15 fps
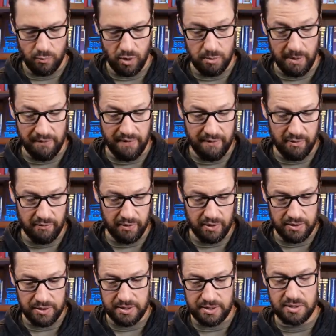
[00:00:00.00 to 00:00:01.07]
One of my favorite
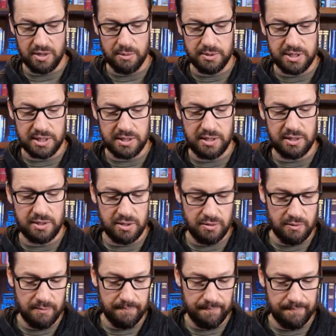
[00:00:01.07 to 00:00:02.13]
verses is Psalm 62,